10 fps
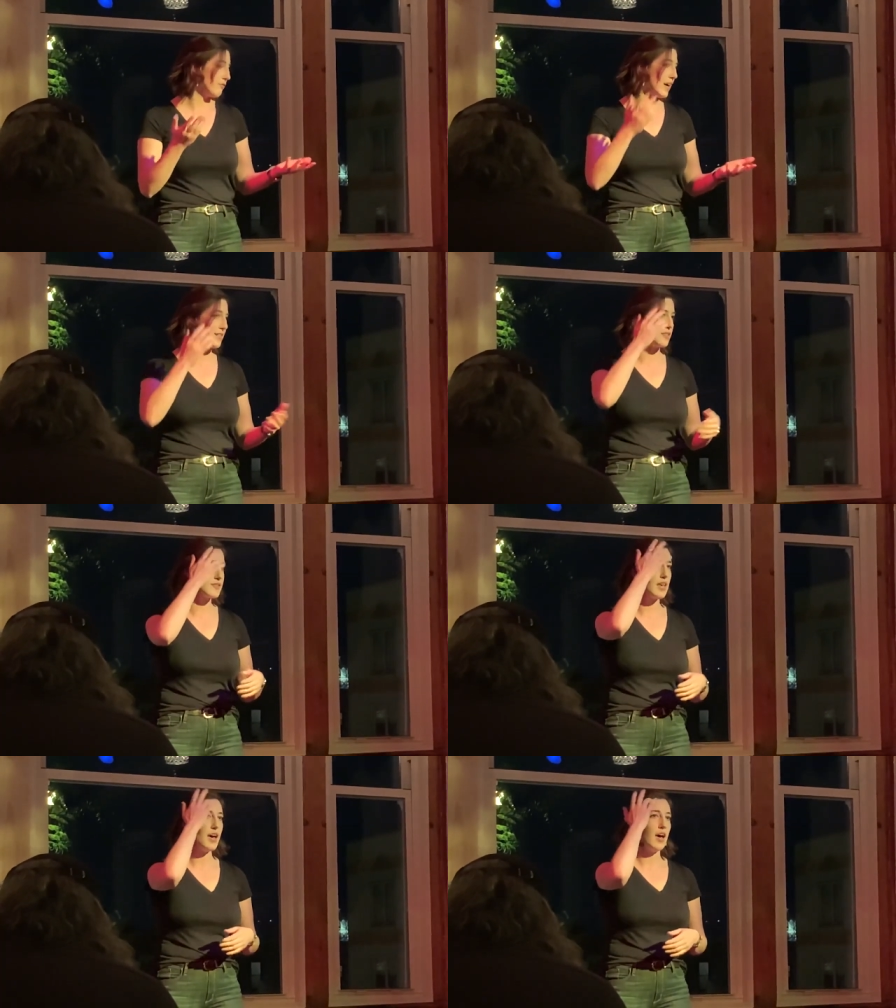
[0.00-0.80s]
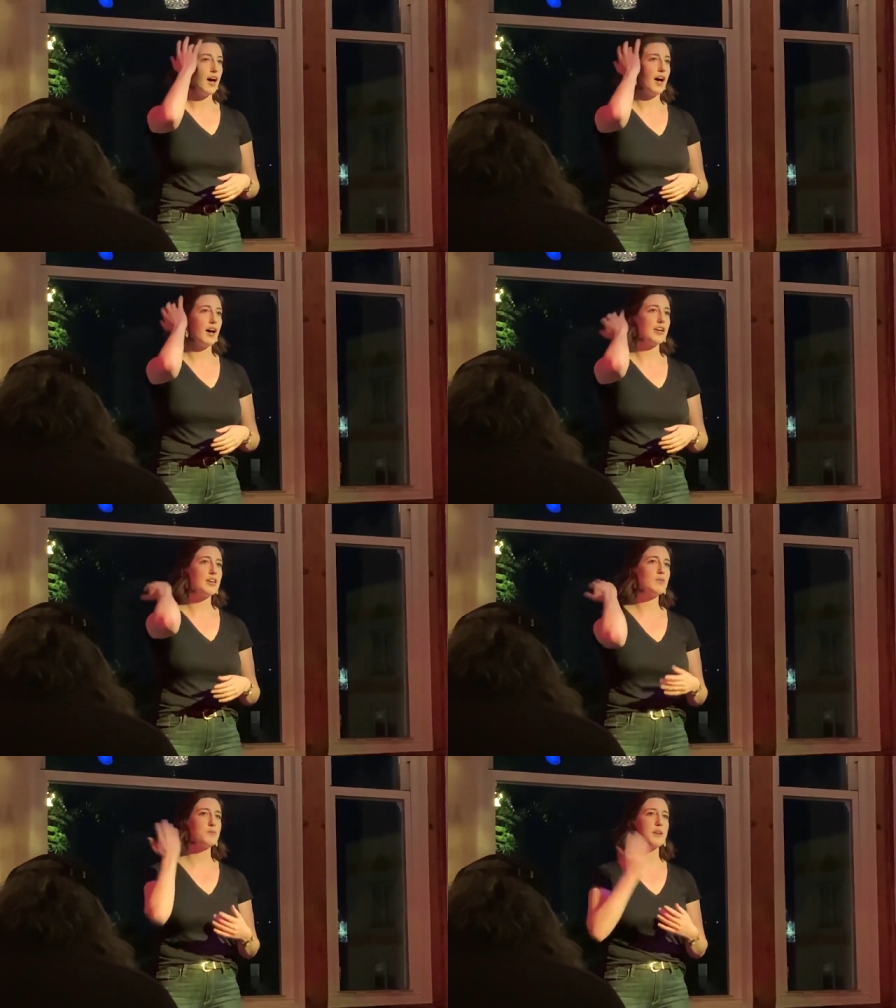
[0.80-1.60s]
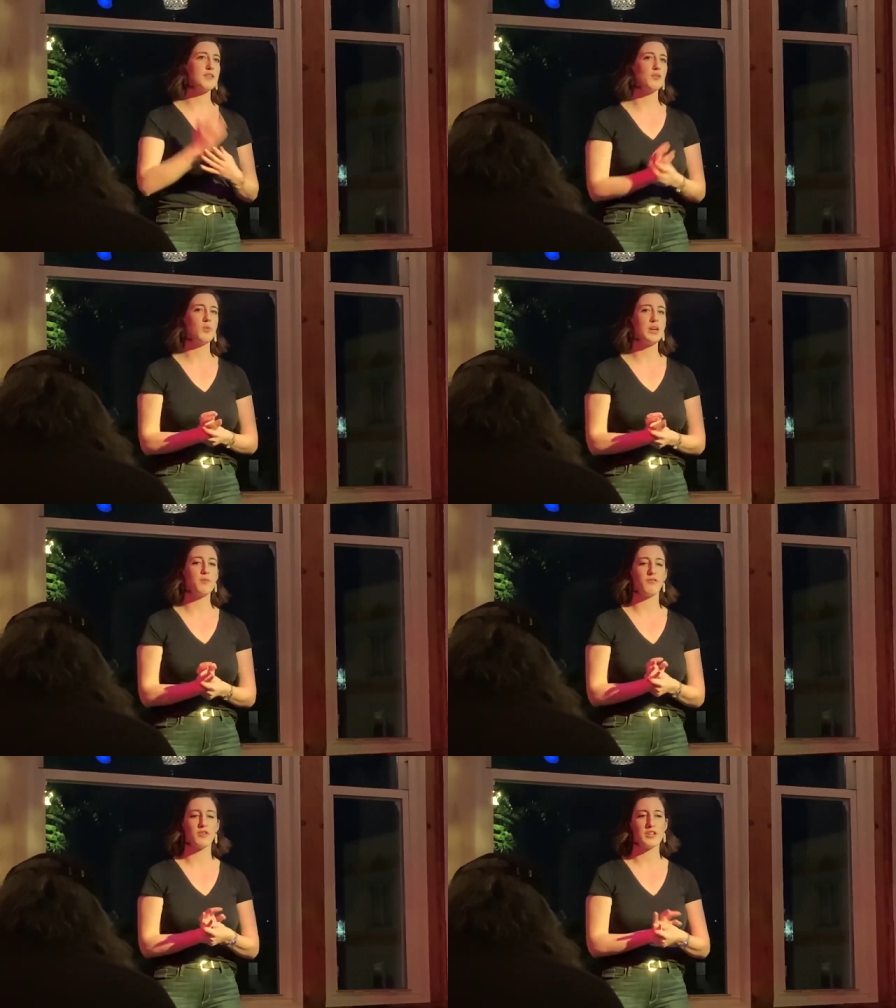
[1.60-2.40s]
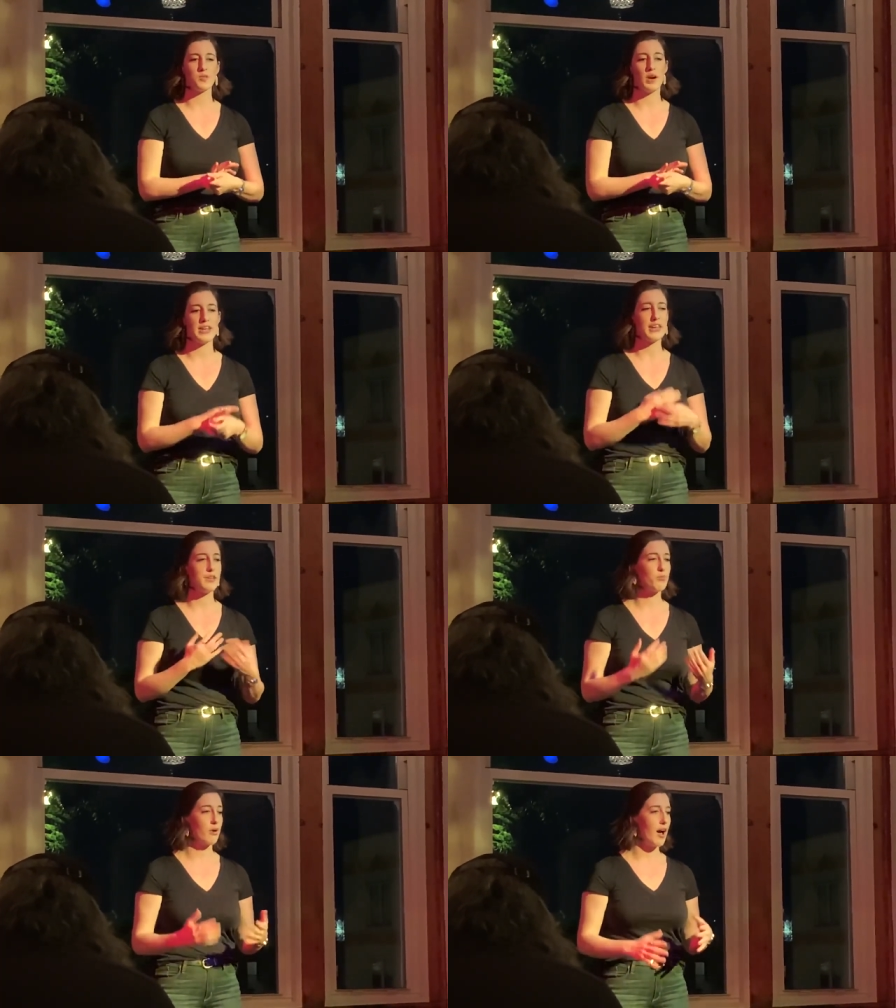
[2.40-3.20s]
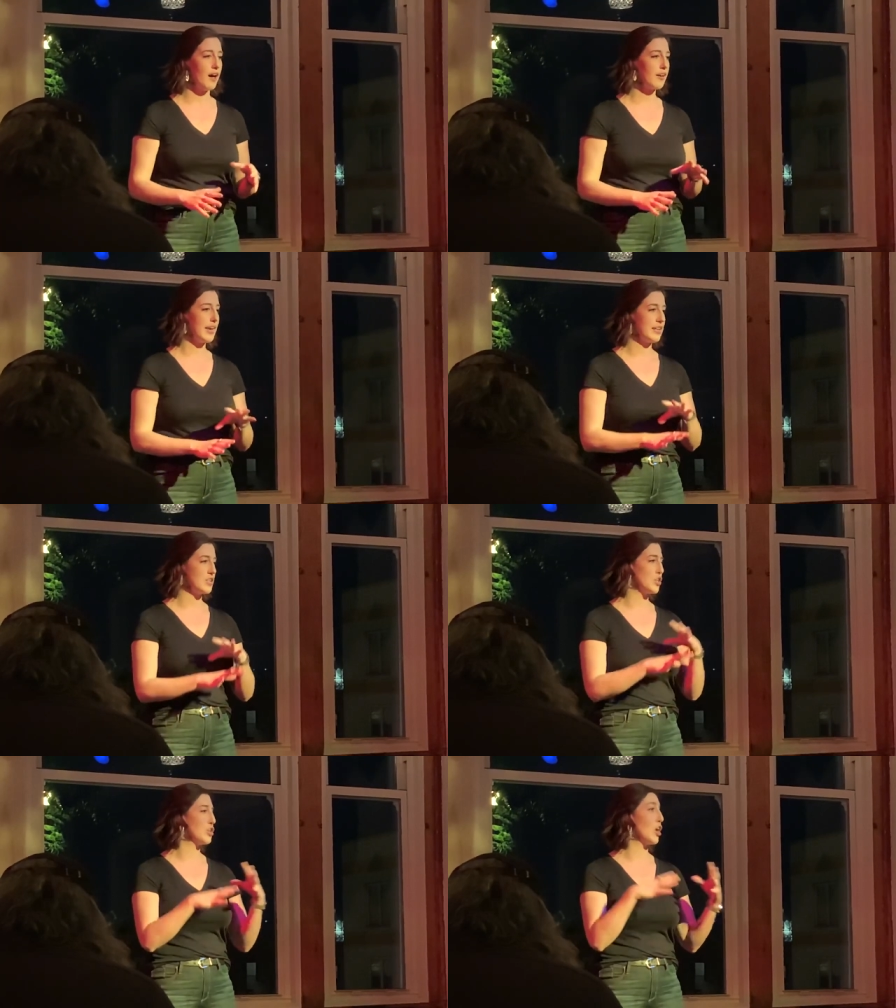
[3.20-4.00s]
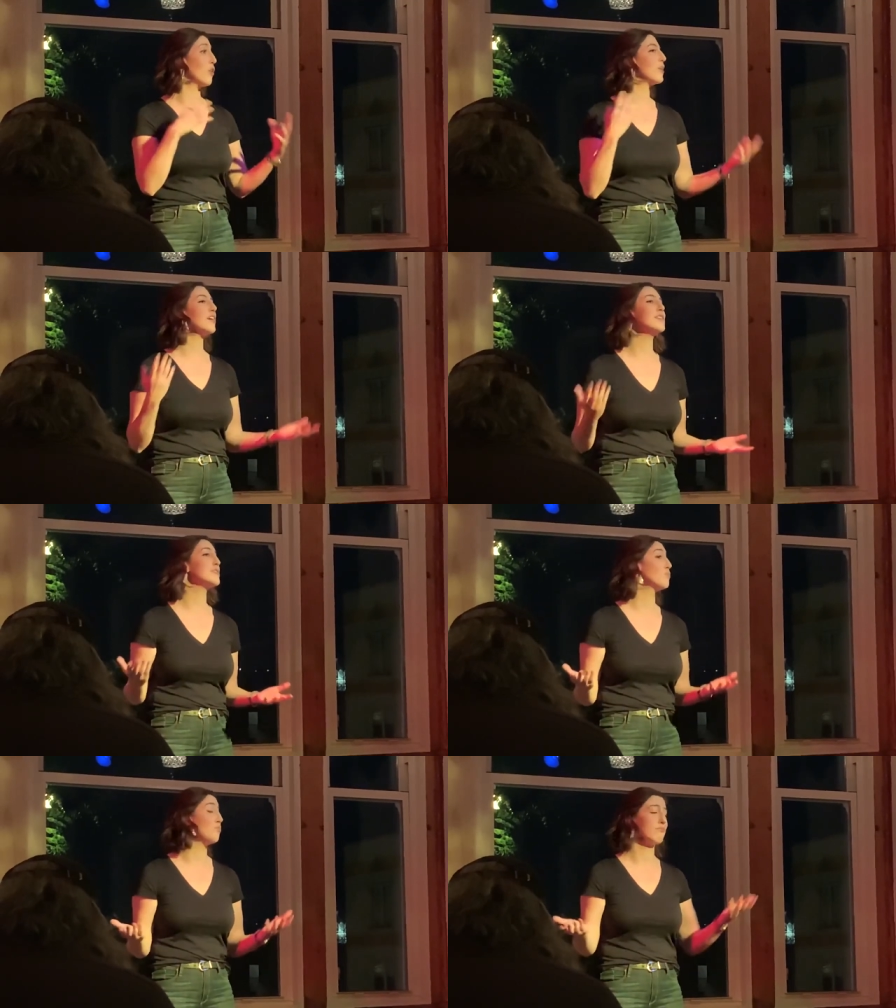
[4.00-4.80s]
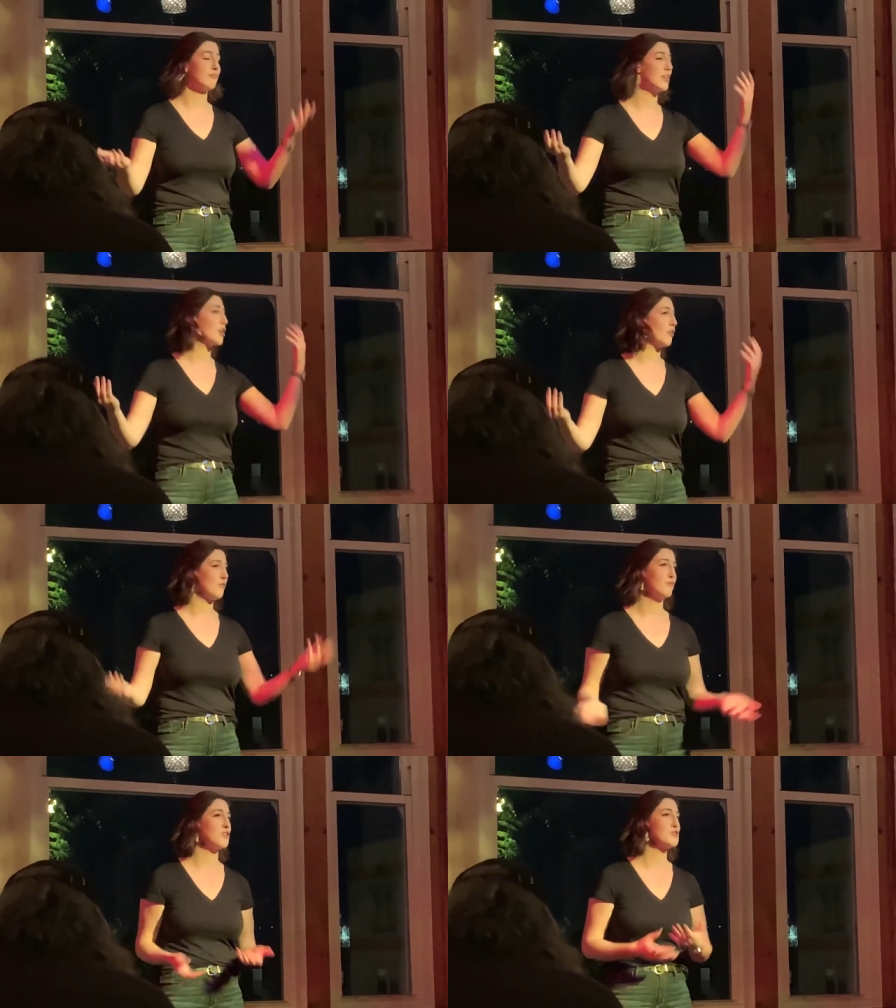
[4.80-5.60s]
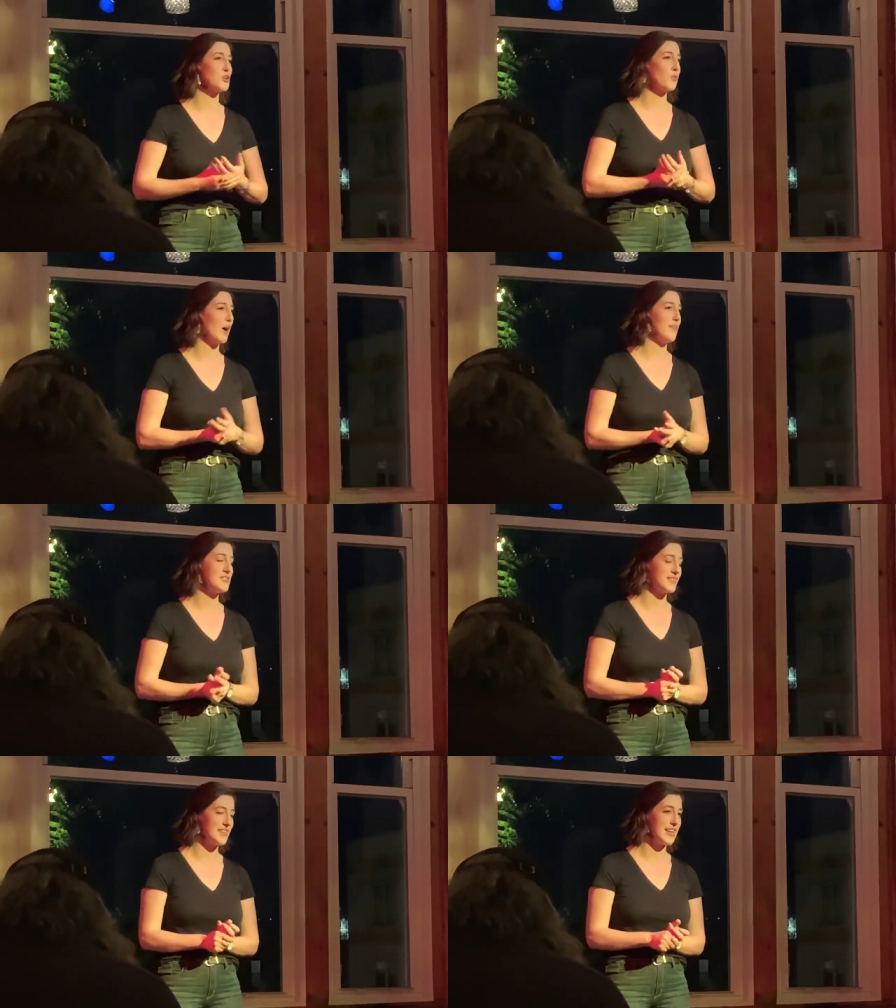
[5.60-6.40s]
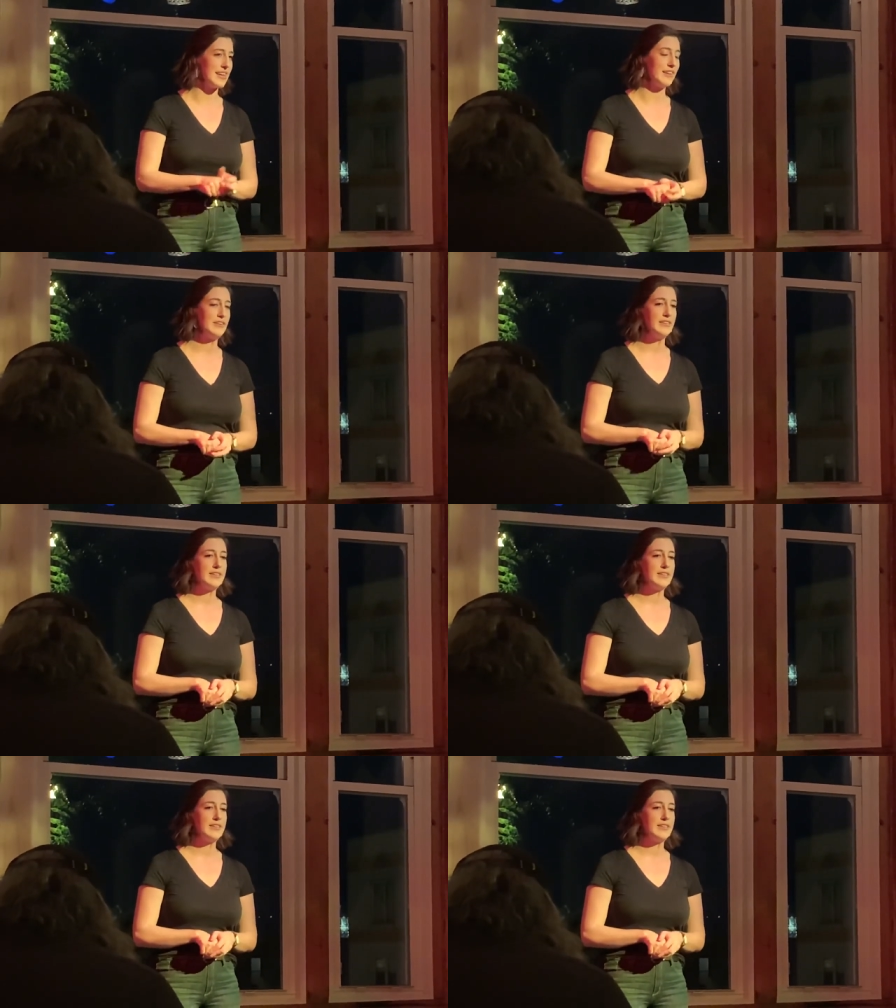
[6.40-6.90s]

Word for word: friends. He was spending the week before his wedding in Prague, getting to know his, future wife's city.